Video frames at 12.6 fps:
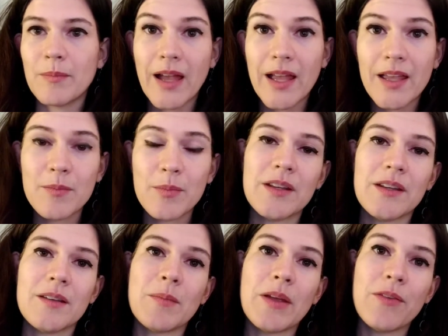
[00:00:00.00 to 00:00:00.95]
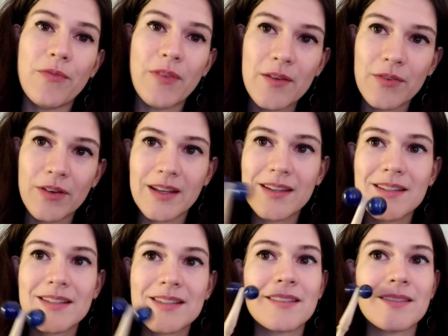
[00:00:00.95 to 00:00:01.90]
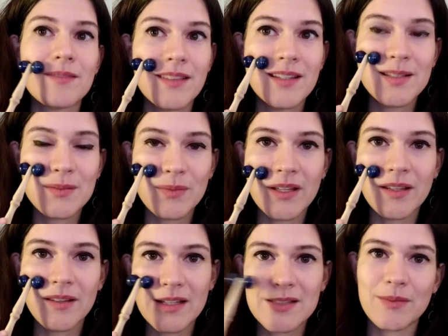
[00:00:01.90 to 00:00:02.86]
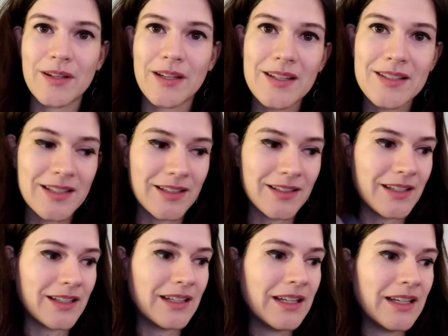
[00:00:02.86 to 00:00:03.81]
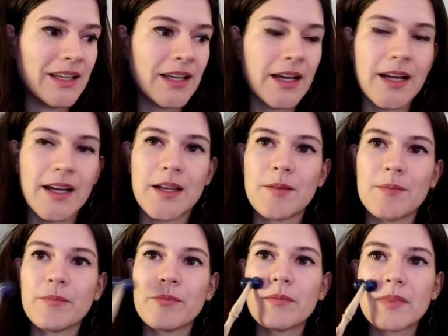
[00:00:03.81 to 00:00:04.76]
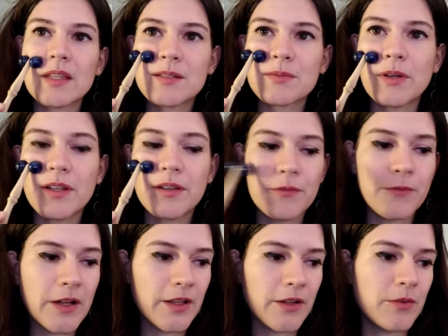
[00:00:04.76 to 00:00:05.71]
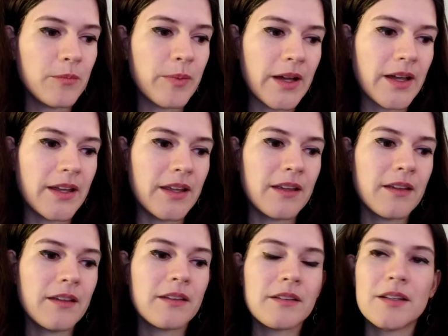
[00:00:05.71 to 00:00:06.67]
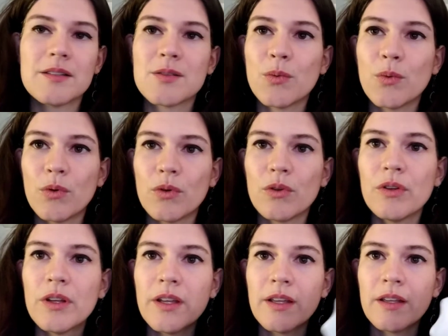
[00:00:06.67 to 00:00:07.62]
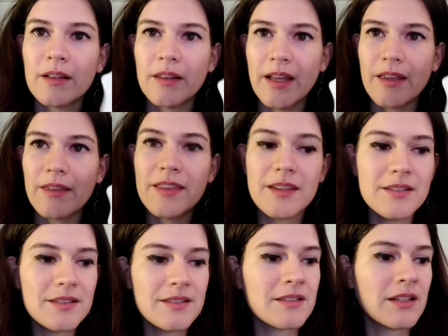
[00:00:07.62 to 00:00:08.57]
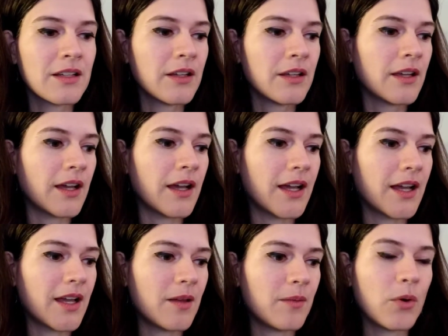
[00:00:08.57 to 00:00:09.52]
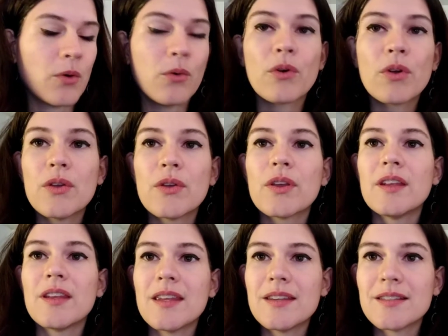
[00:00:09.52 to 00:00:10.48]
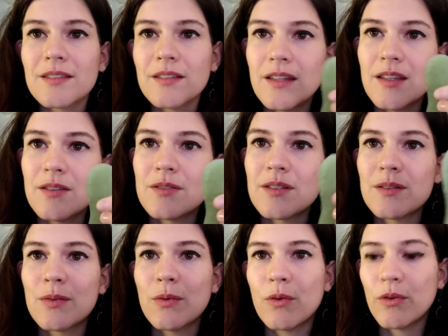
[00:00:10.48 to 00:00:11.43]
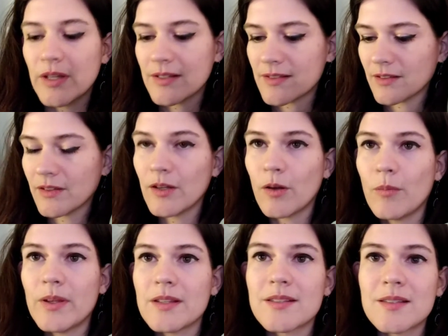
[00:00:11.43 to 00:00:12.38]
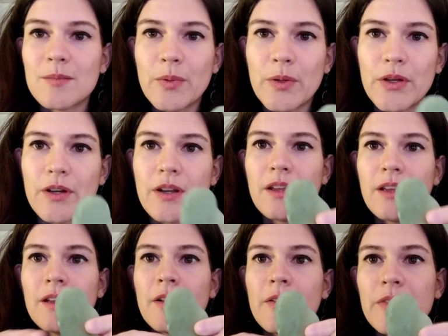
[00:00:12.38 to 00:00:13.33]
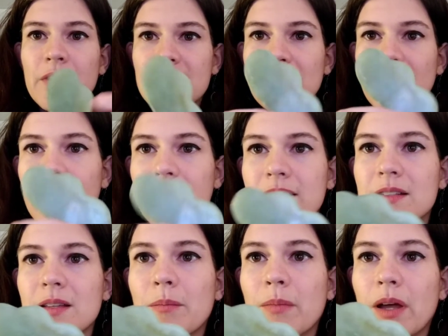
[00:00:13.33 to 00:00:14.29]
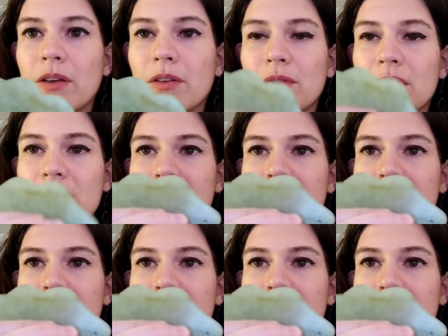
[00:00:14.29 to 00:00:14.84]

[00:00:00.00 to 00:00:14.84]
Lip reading: in my opinion, my favorite is this one. That's why I sell it. This one followed by a tool like this, or you can easily use a tool that's a little bit simpler. It still has some mild